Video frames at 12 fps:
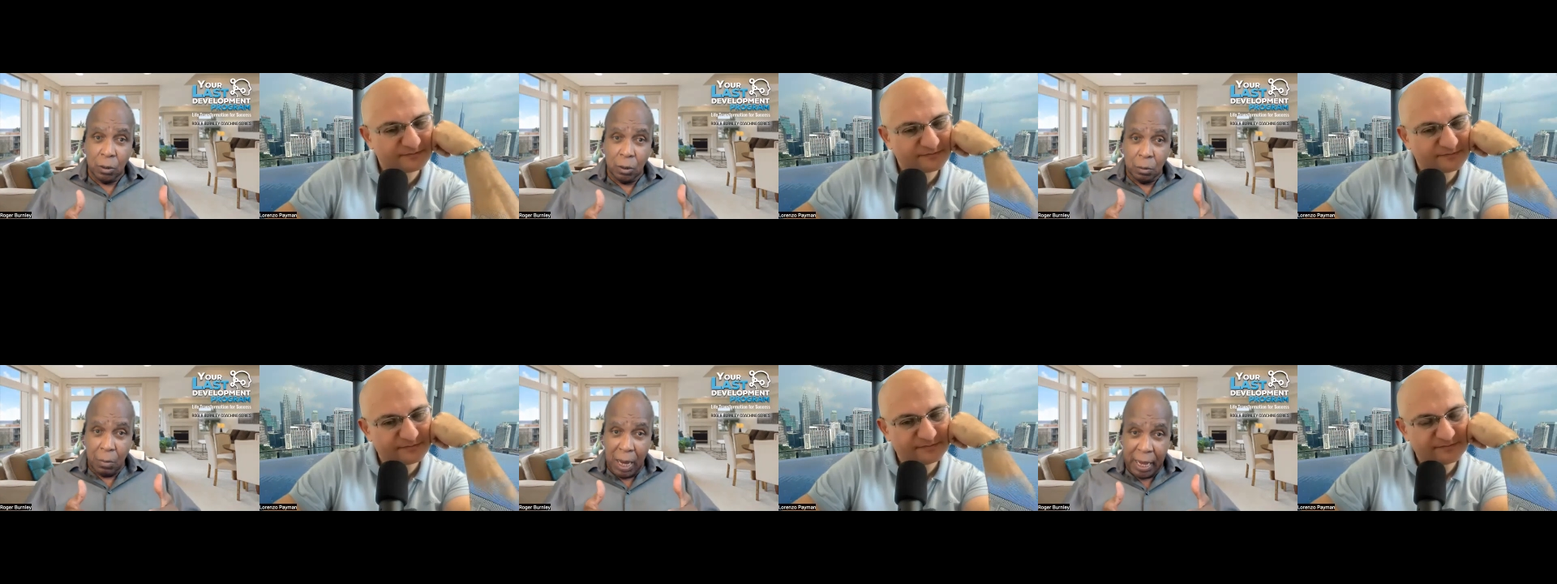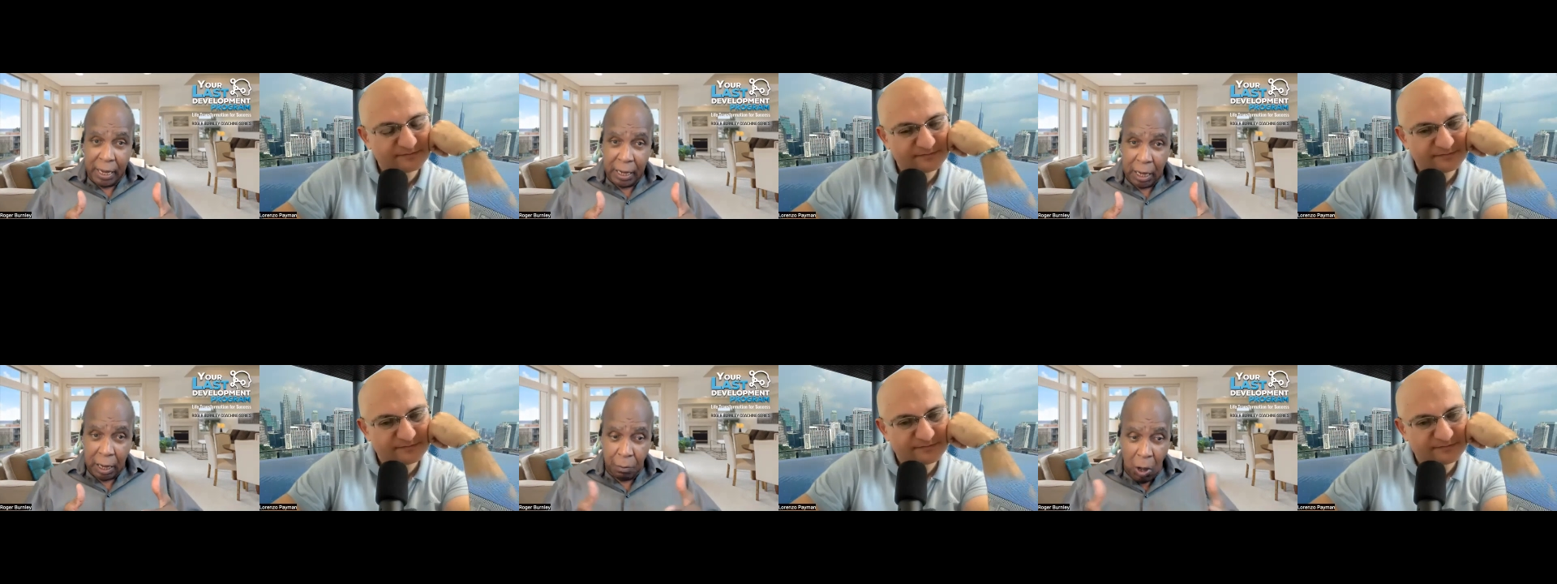Speaker 1: my
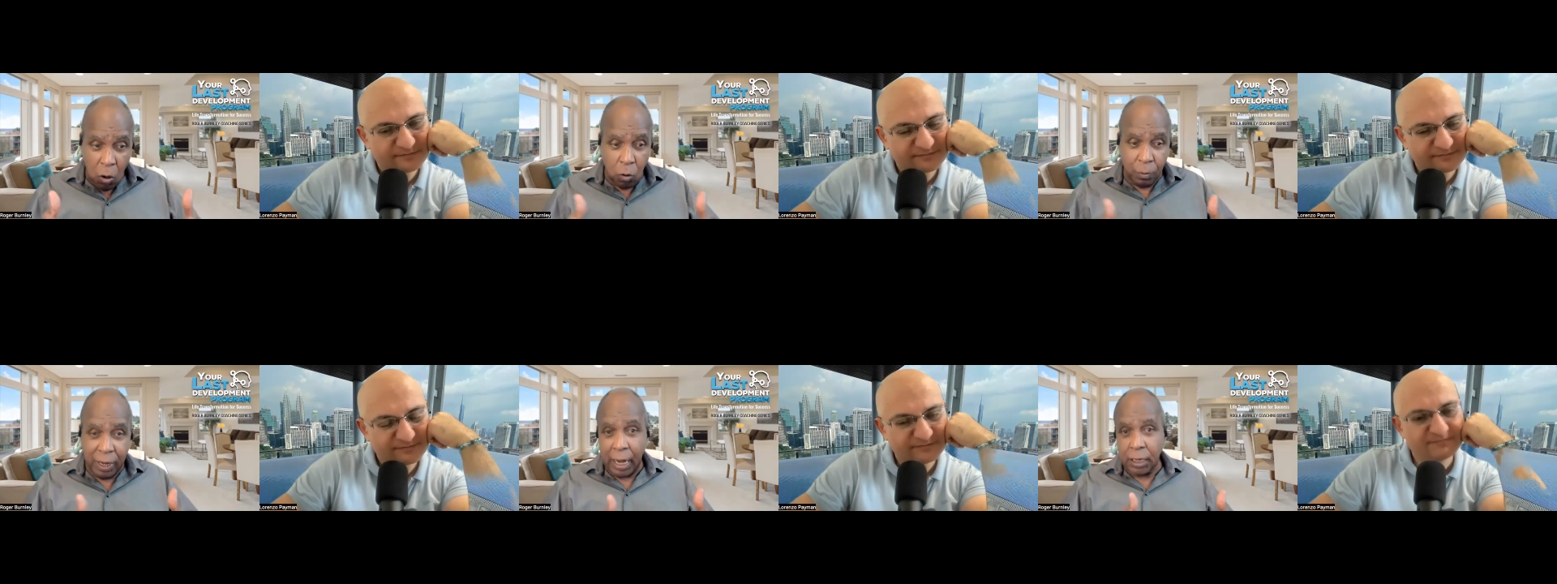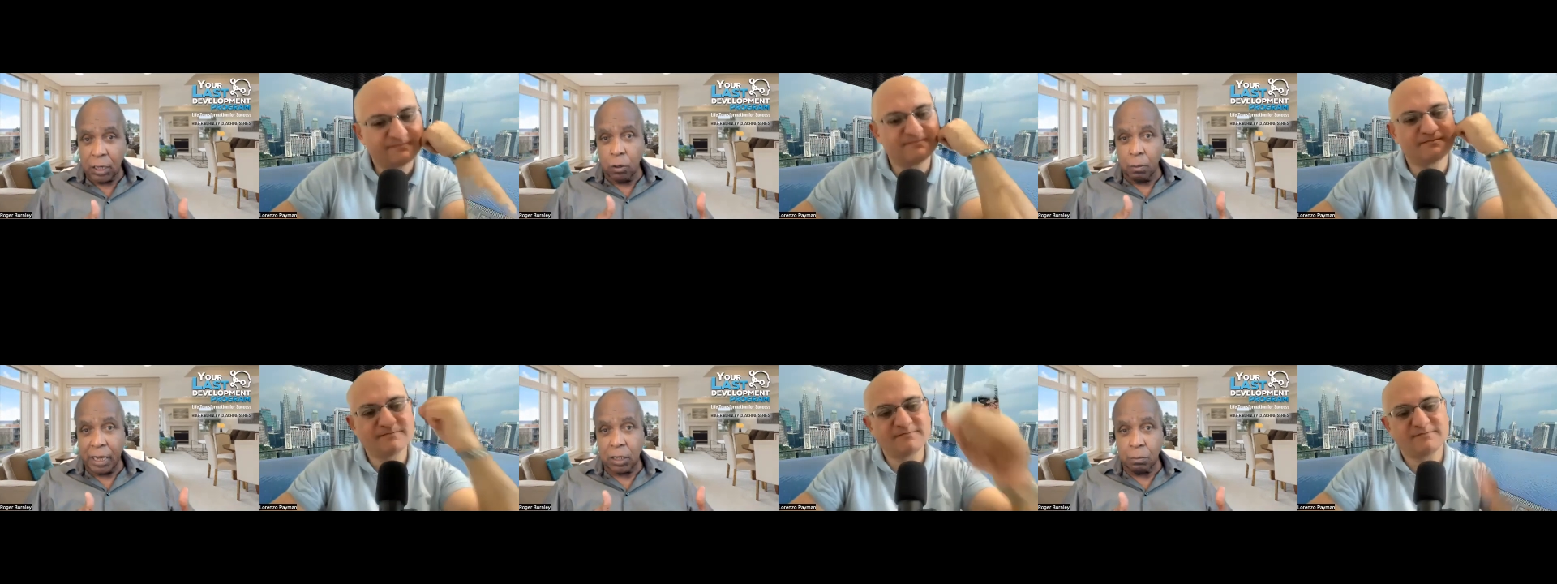home, and I go to
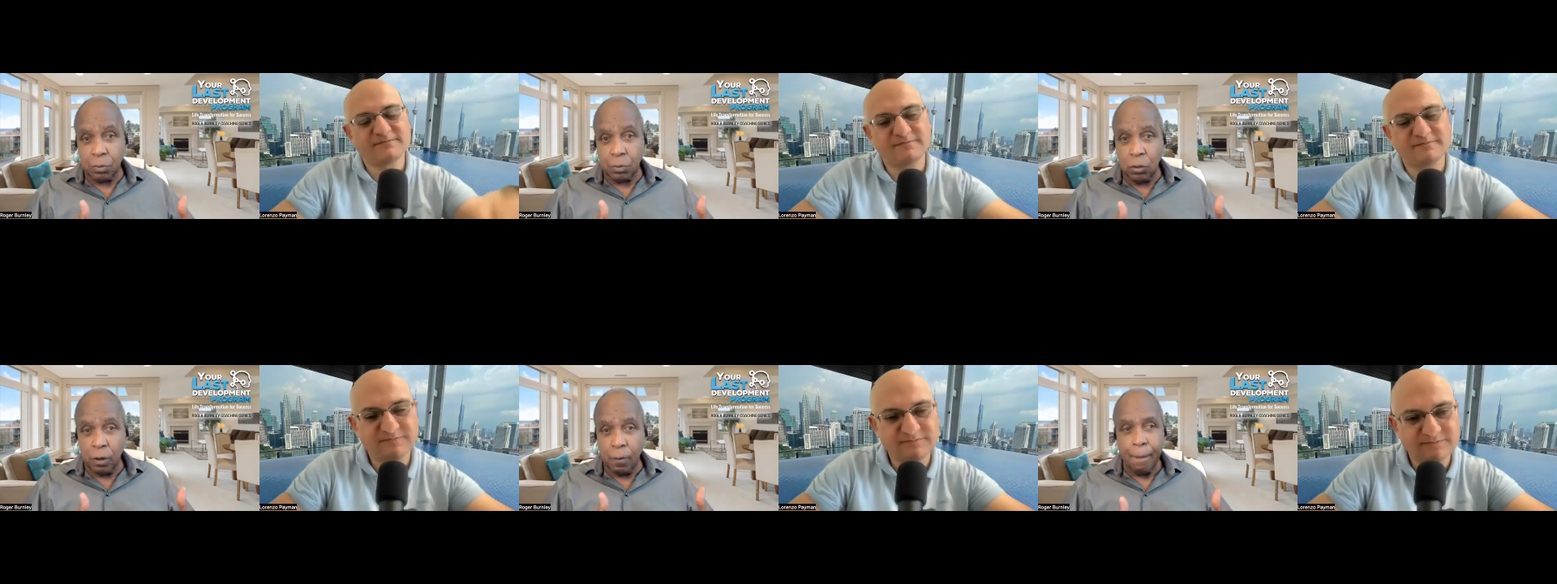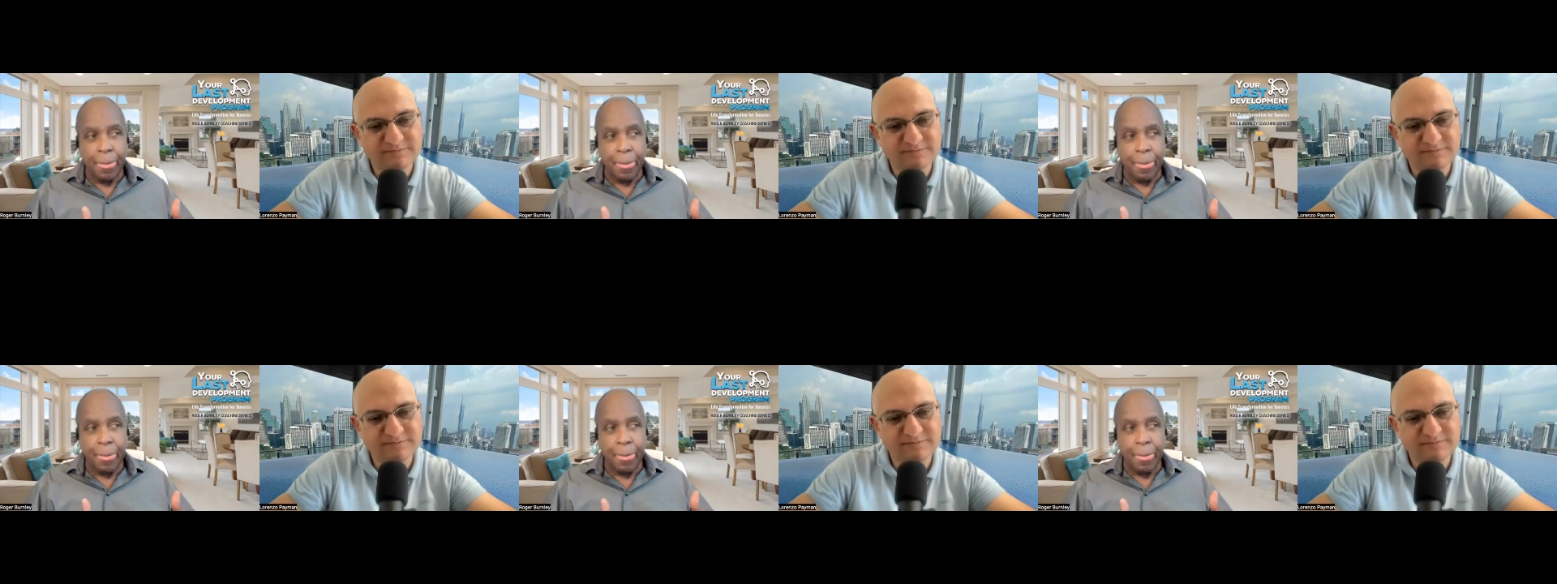my computer,